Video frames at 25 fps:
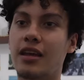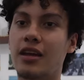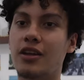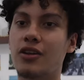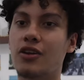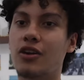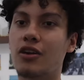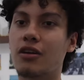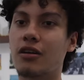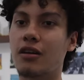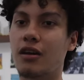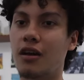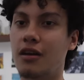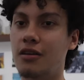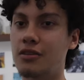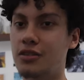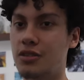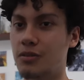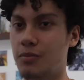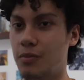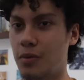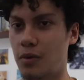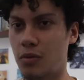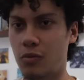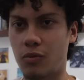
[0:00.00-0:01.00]
they're not
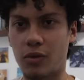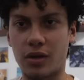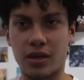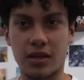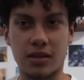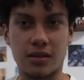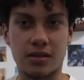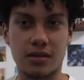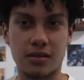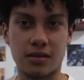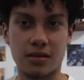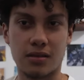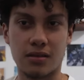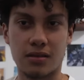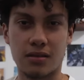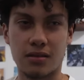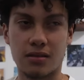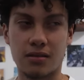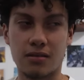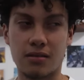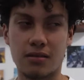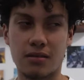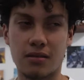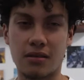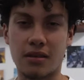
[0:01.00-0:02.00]
comfortable with
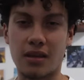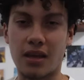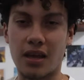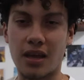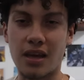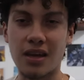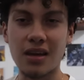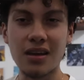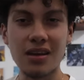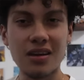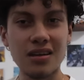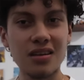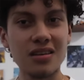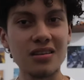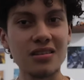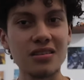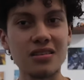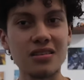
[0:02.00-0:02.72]
Nick.